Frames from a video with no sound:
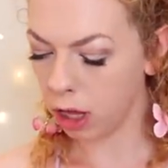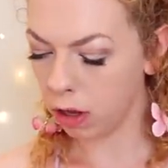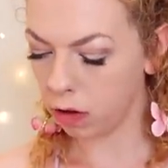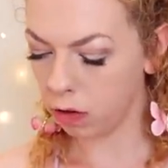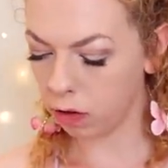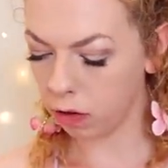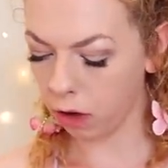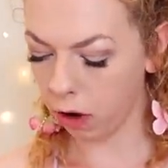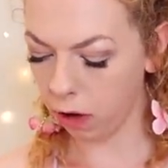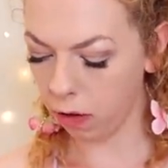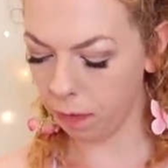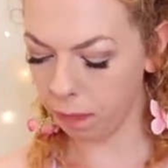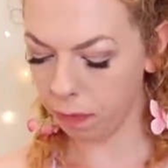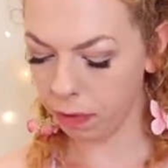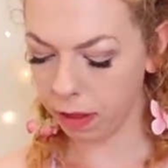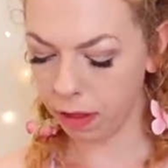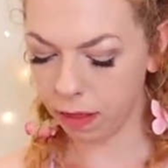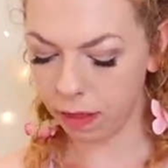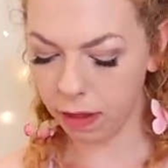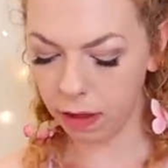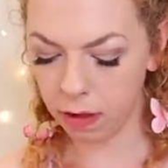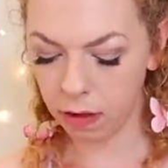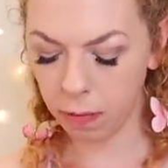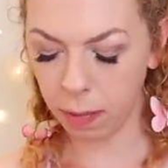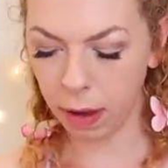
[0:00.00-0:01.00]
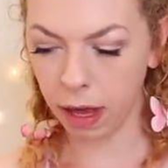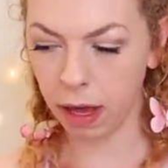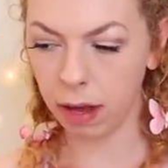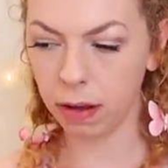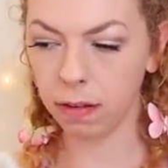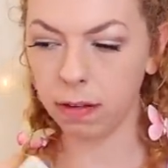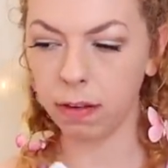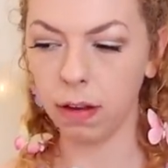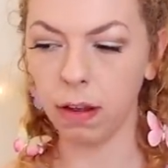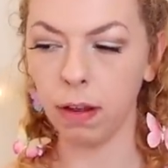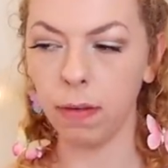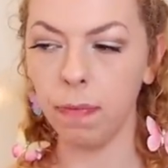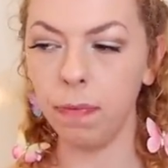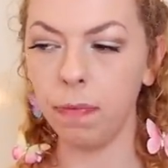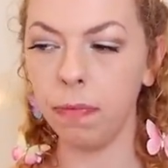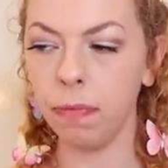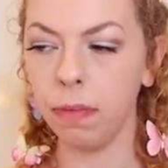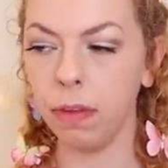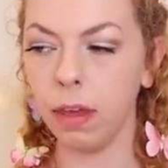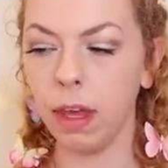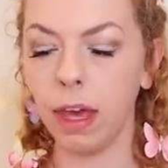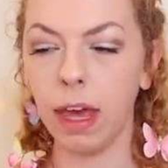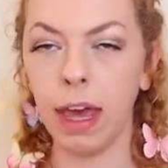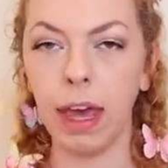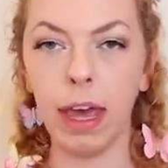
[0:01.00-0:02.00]
So this person
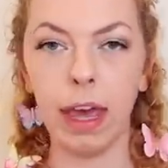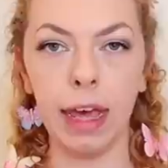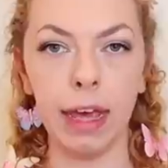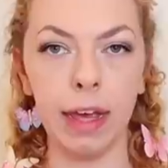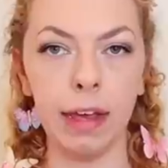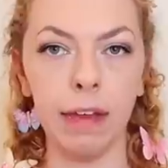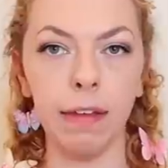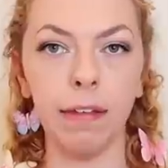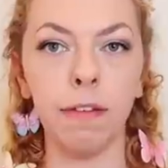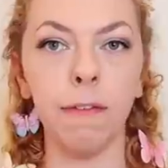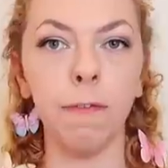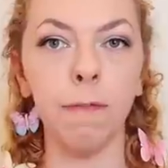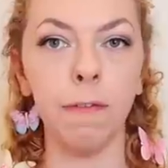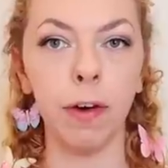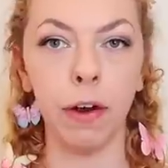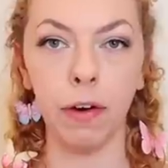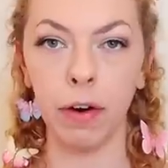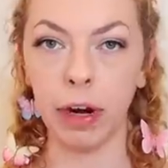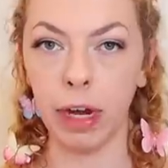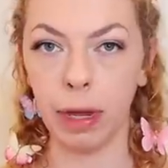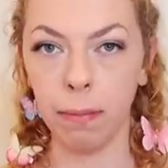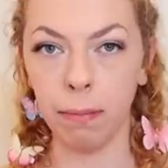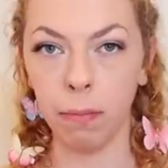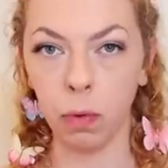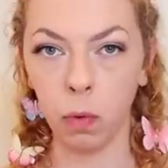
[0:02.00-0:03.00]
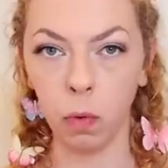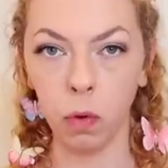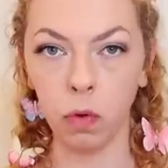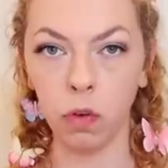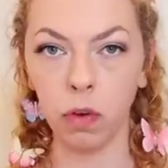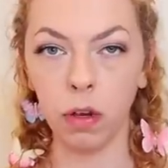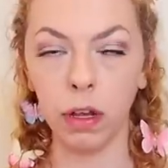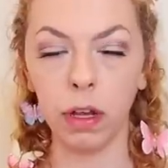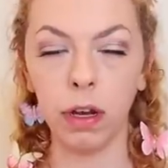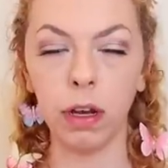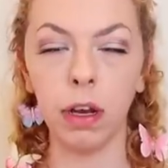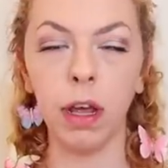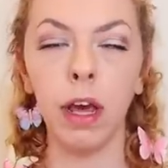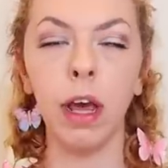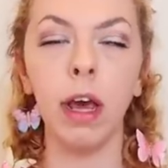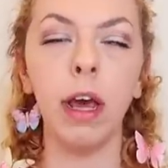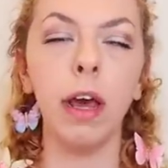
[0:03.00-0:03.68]
is very important.